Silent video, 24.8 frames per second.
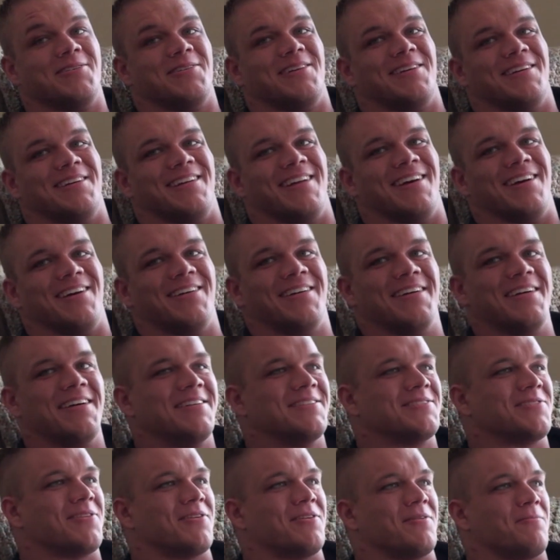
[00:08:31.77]

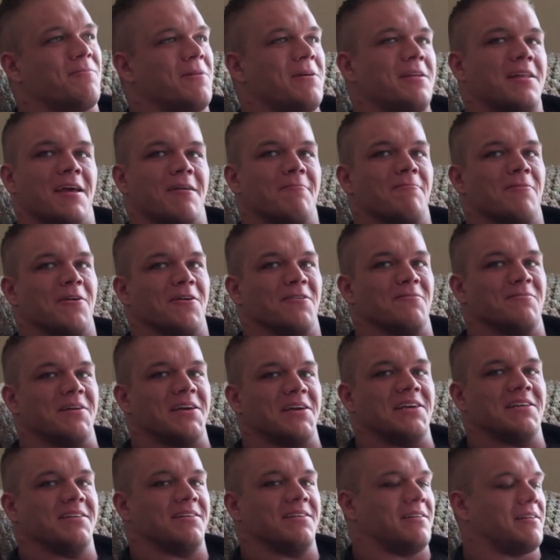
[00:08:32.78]
It's hard to beat hamburger
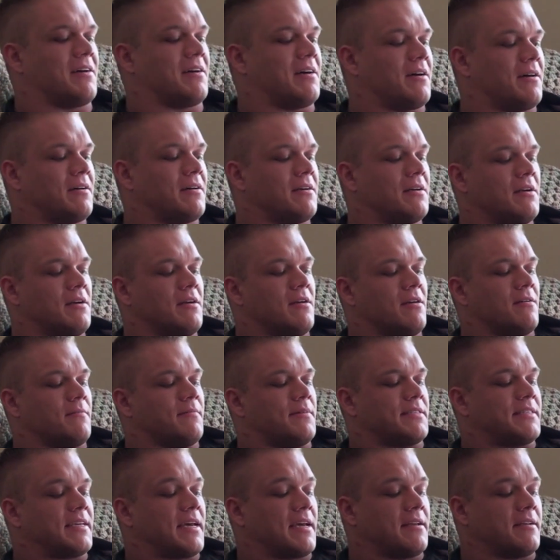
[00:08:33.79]
meat and
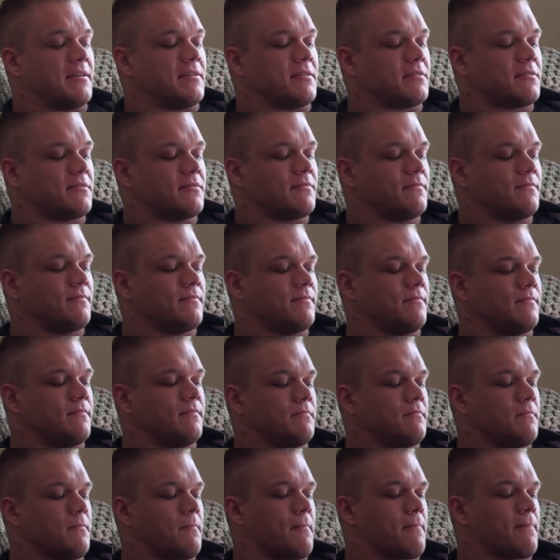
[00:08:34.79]
potatoes.
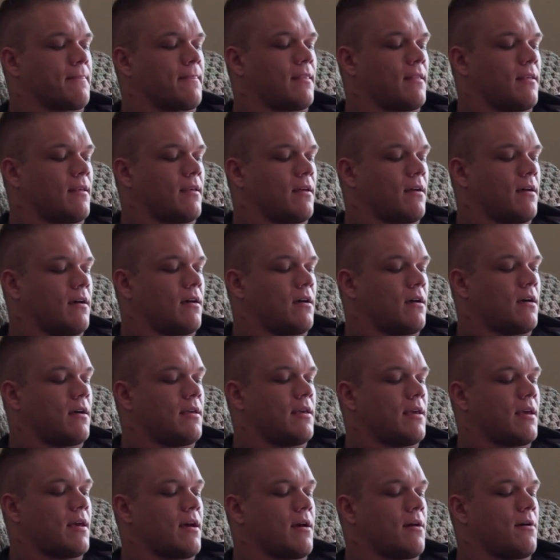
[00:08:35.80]

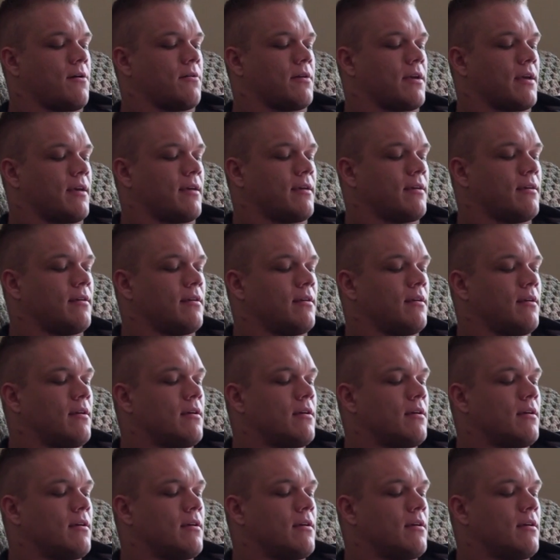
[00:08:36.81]
Yeah, okay.